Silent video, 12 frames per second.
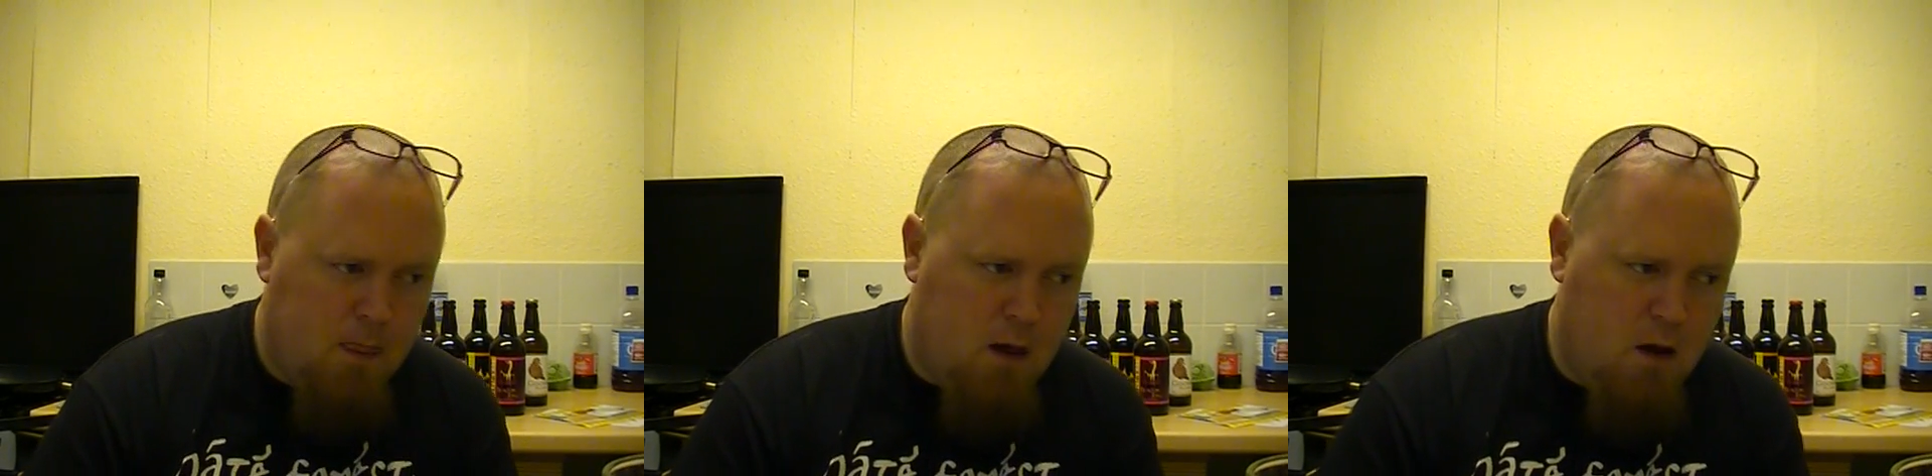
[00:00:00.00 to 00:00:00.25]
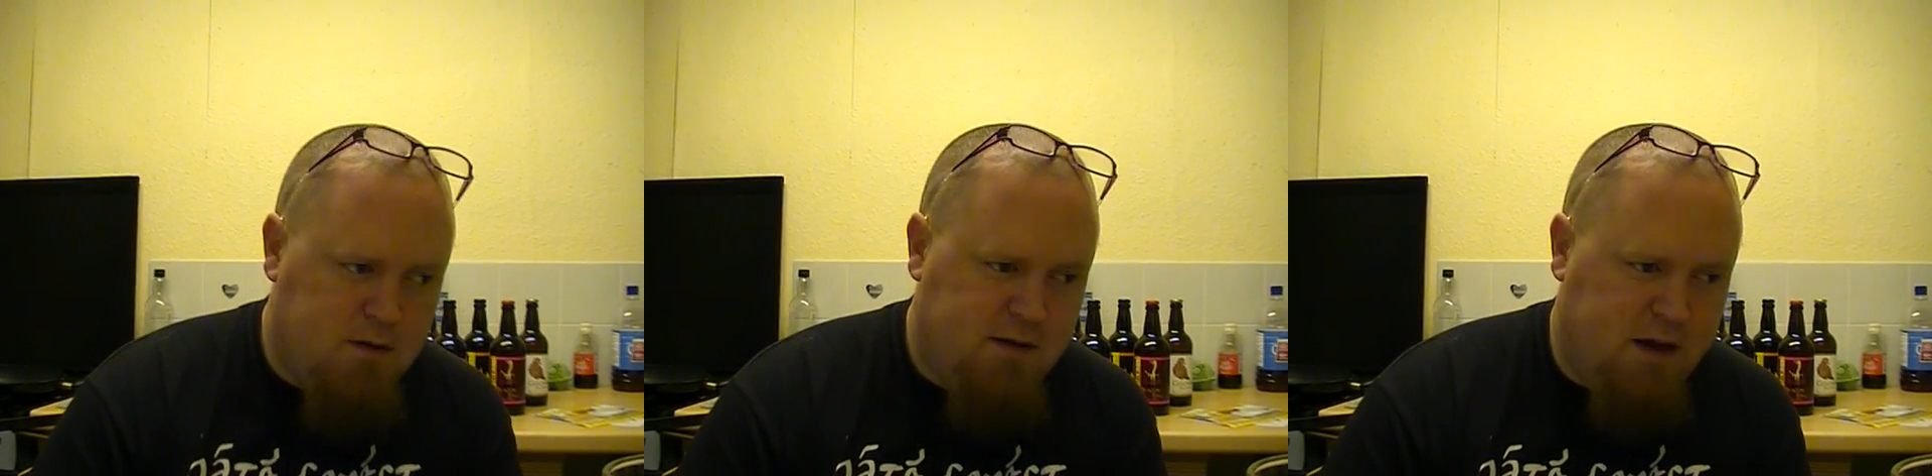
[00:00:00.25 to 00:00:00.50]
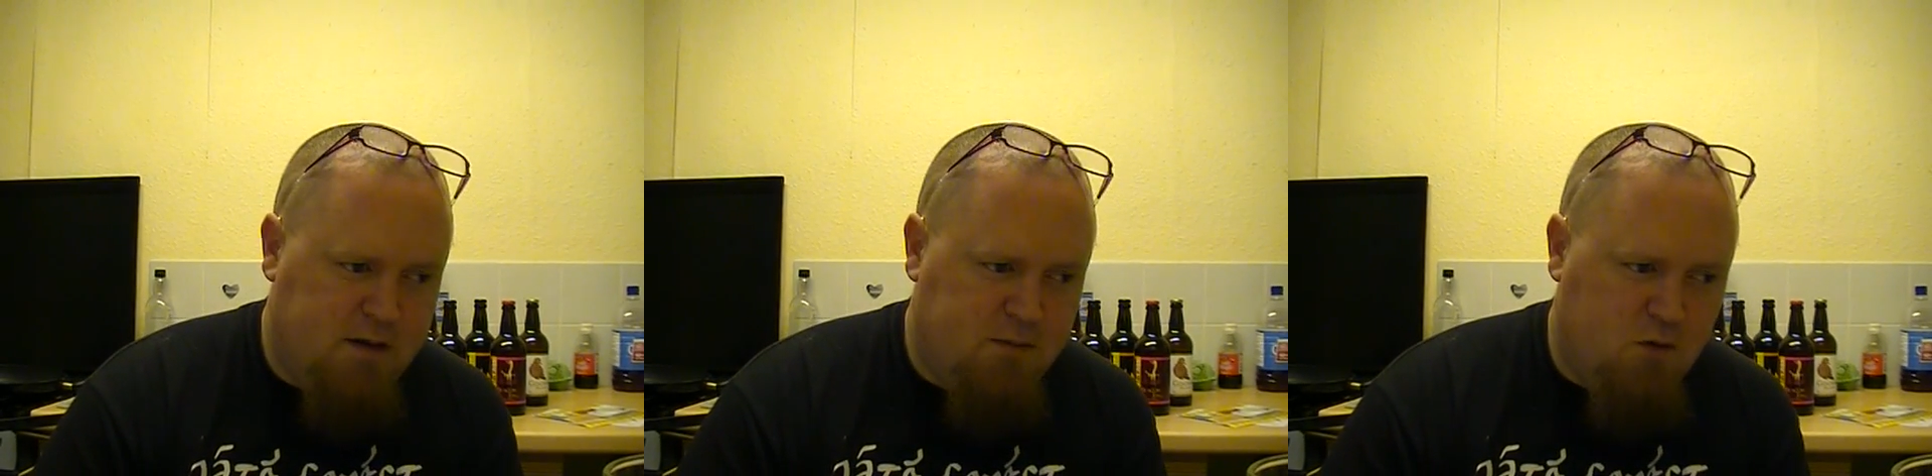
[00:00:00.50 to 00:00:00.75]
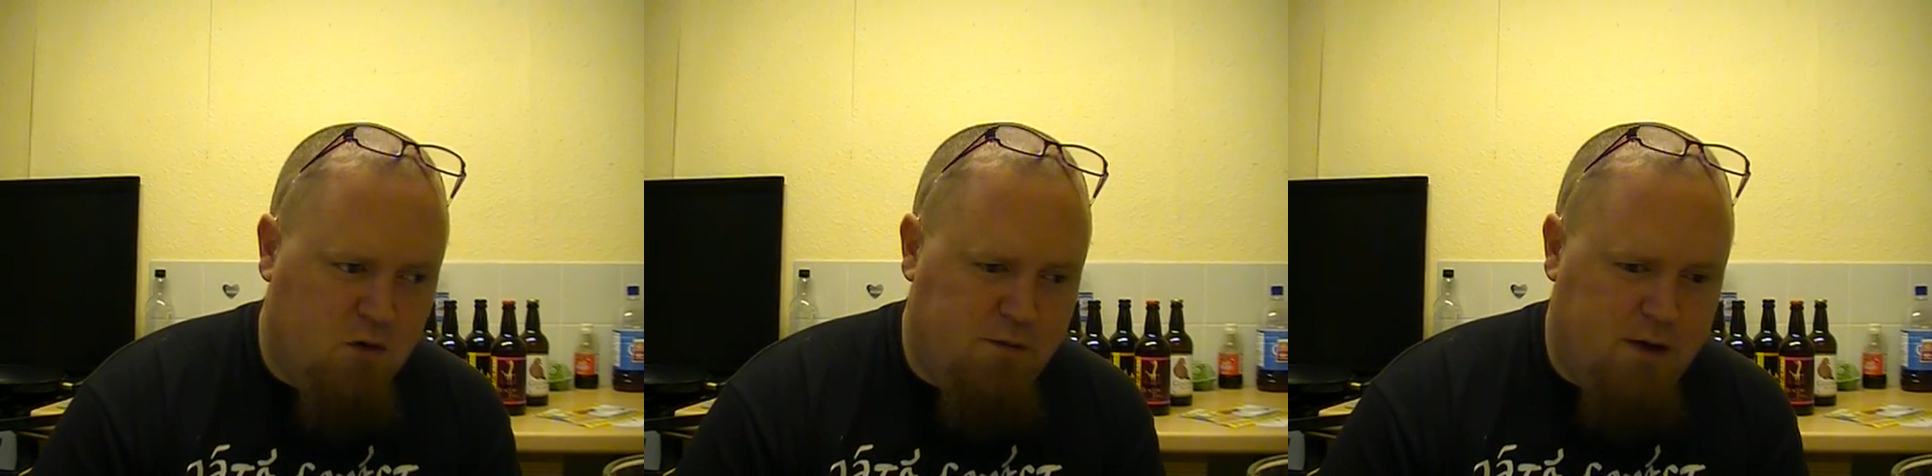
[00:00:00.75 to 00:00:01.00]
I'd say it's
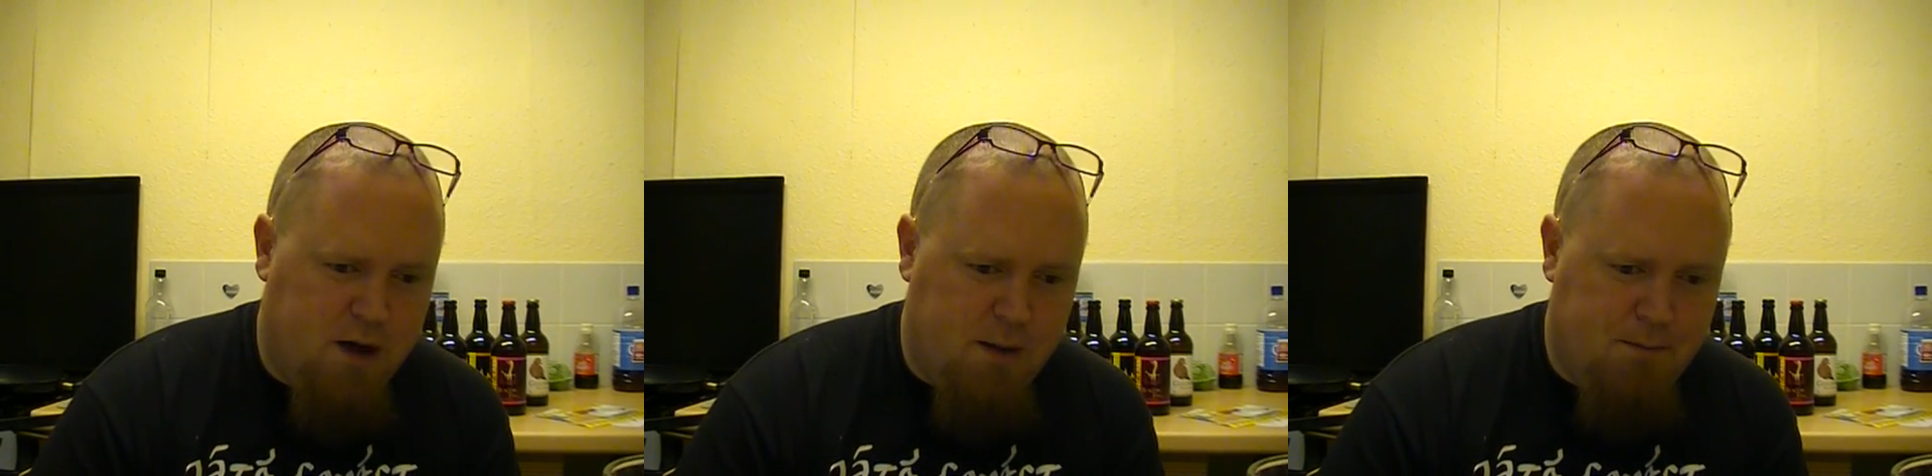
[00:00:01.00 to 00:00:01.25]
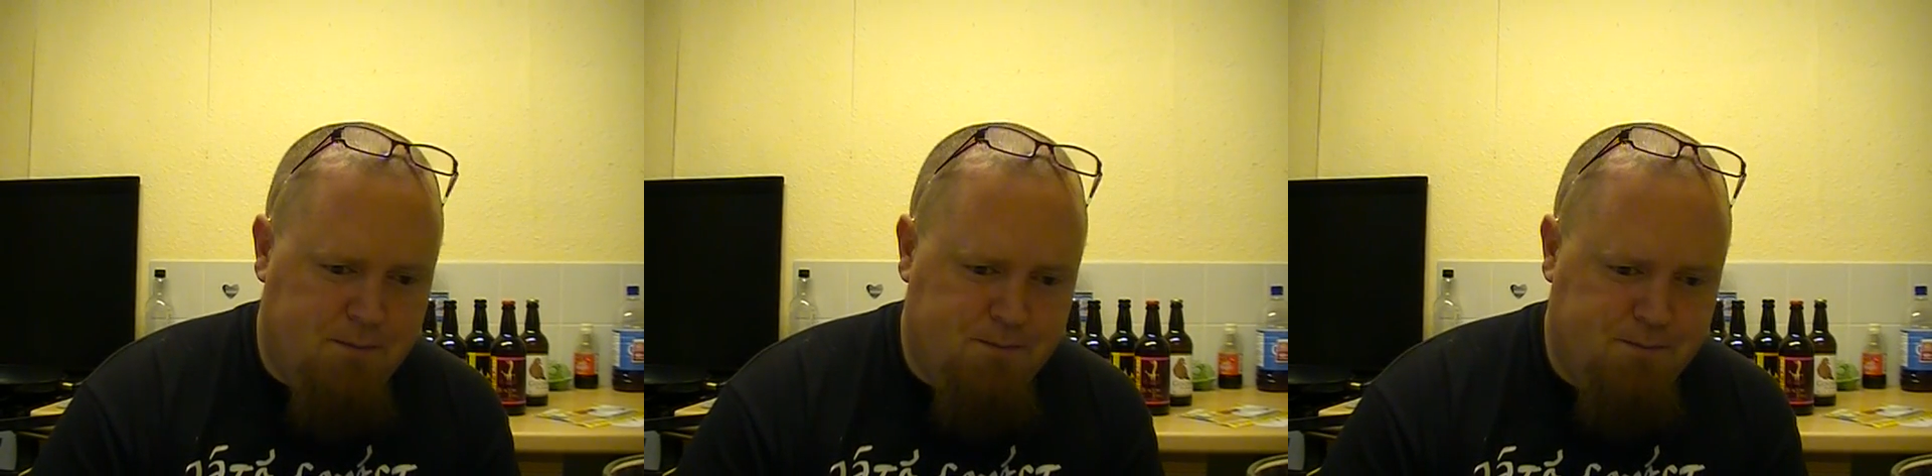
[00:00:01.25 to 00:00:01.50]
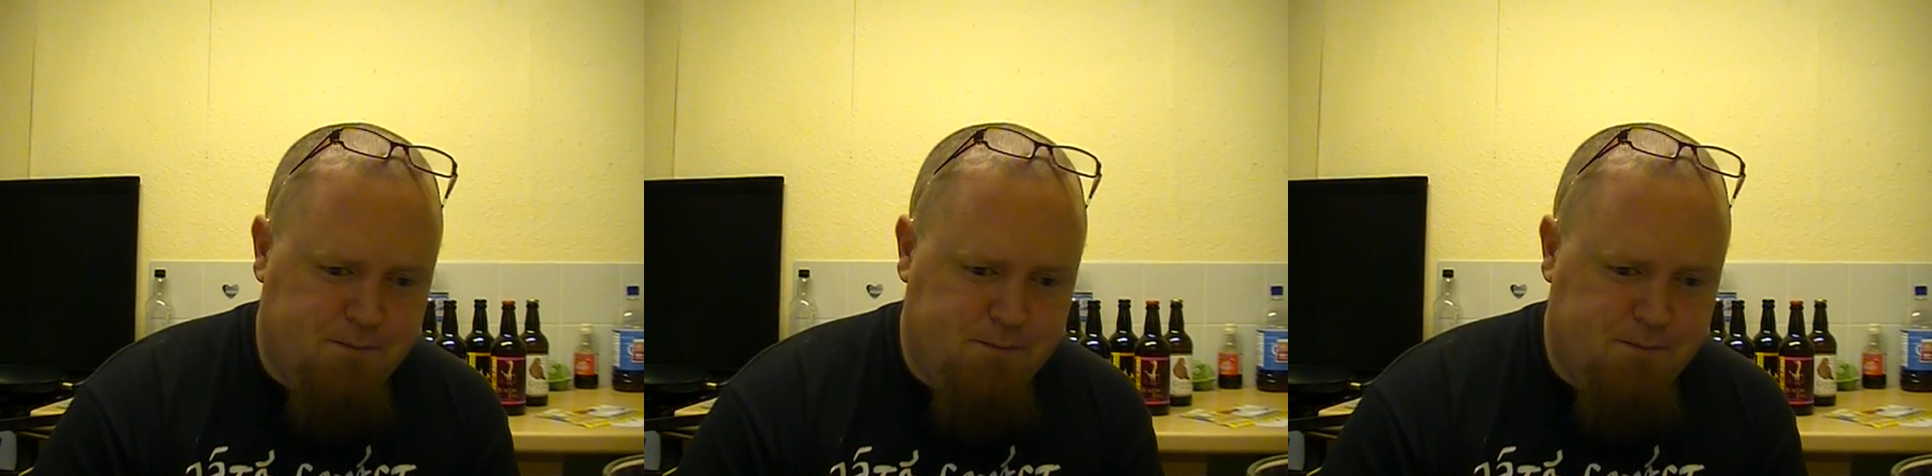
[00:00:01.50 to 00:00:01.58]
more of um,